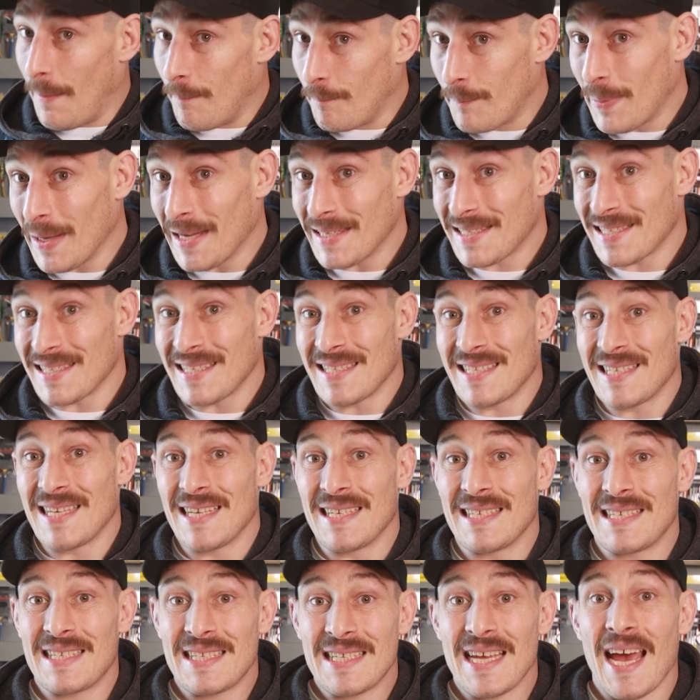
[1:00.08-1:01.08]
and
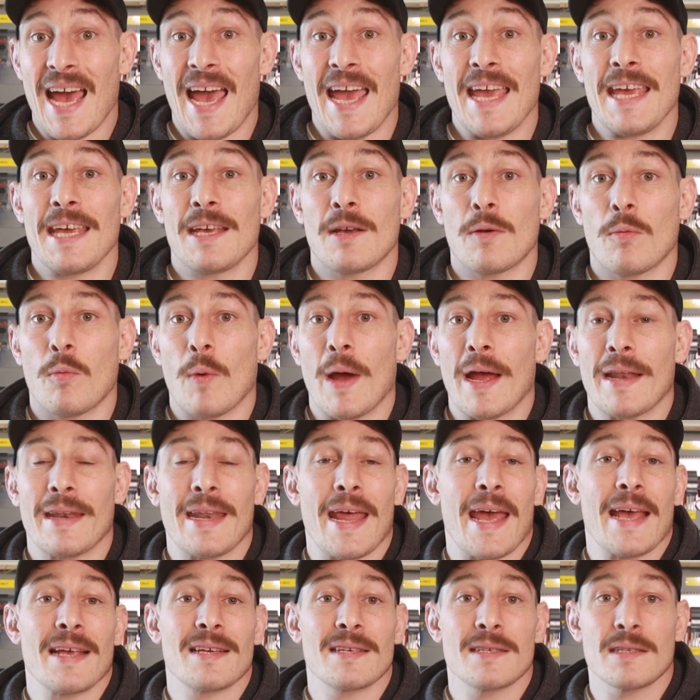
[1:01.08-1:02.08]
businesses take
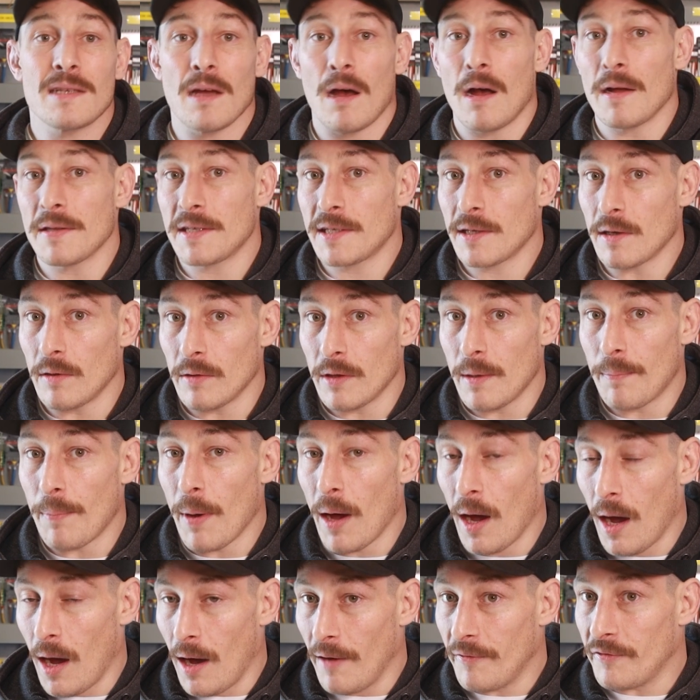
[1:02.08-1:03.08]
when they're starting on the
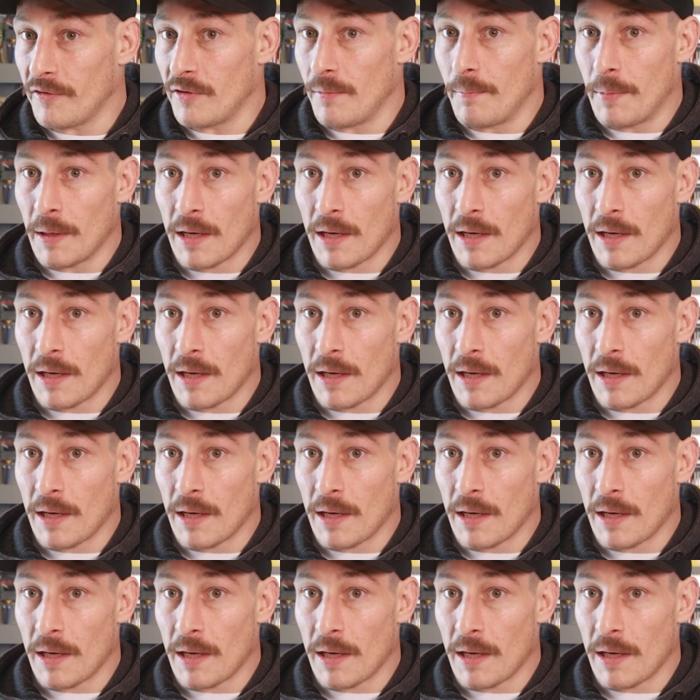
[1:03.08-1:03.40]
path to